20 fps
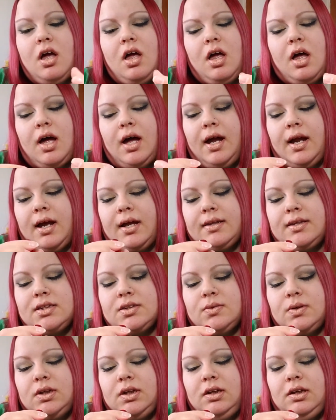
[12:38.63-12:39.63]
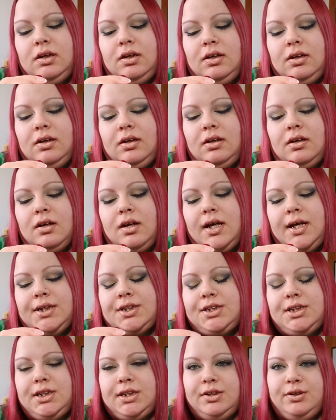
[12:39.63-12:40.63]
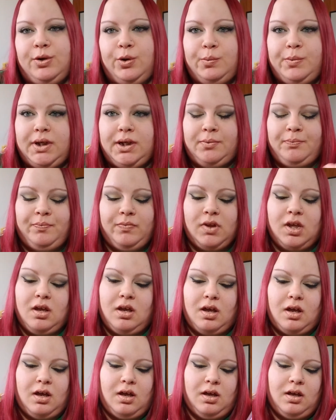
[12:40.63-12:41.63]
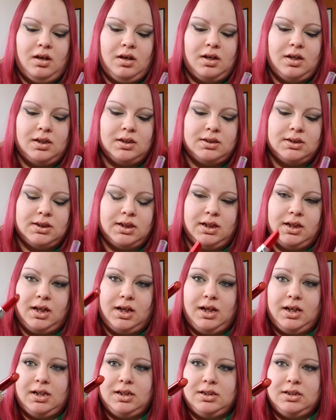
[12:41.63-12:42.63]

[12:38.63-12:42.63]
I got this one in HD Adobe, and it's like a